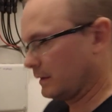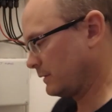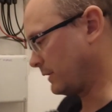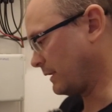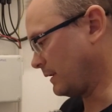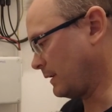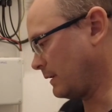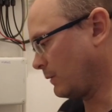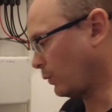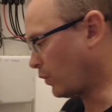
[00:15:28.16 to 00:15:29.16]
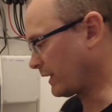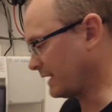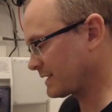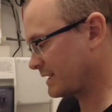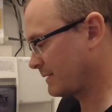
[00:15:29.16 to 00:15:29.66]
the
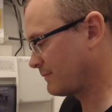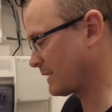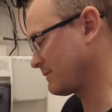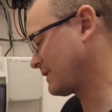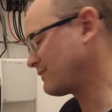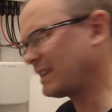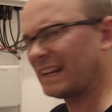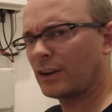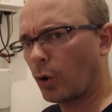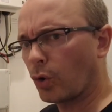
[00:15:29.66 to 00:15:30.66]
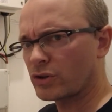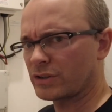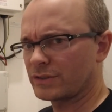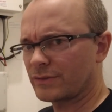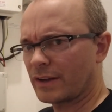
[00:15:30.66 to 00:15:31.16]
warnings, that they're really
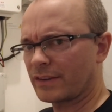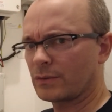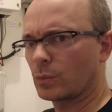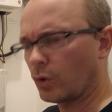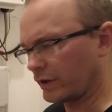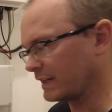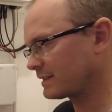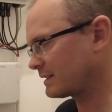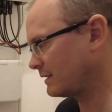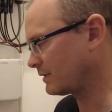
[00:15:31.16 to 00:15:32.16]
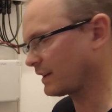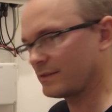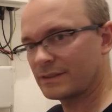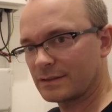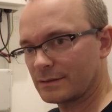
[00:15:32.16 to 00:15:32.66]
cautions rather than warnings. You're not
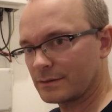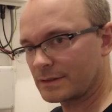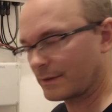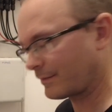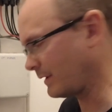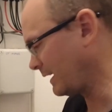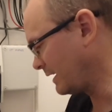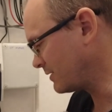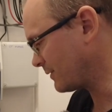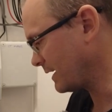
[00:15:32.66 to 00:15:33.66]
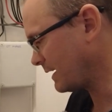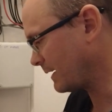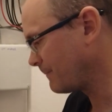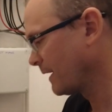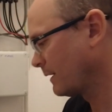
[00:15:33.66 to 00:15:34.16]
going to suffer any injury
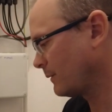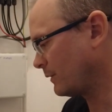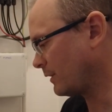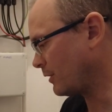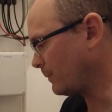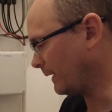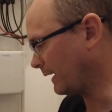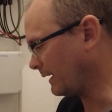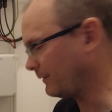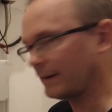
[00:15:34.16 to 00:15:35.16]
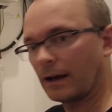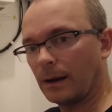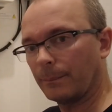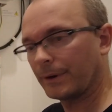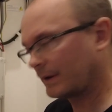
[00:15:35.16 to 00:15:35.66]
here. We're not opening anything
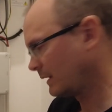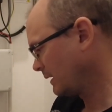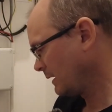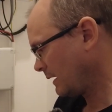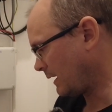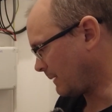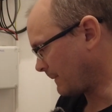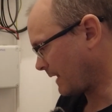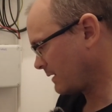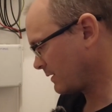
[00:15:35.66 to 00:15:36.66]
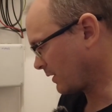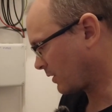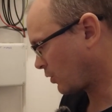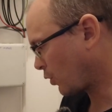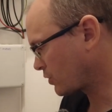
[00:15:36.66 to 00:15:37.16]
up. The
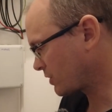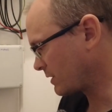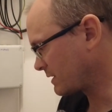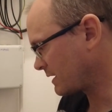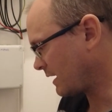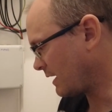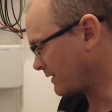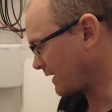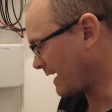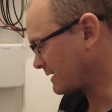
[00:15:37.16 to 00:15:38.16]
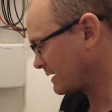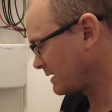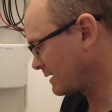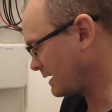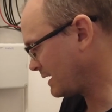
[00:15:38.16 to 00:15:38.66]
cautions are that
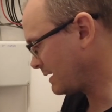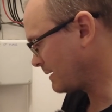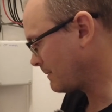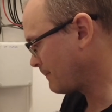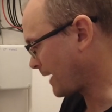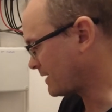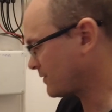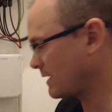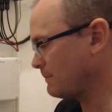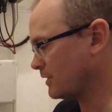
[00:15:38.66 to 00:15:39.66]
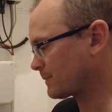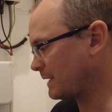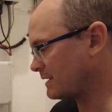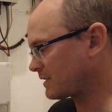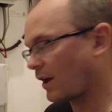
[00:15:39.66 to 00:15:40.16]
the battery must
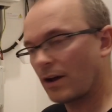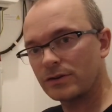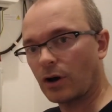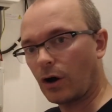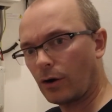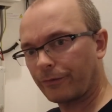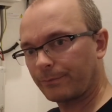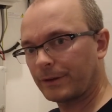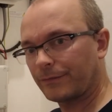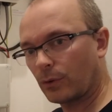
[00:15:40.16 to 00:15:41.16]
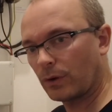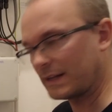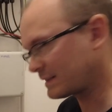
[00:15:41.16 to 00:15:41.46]
be turned off before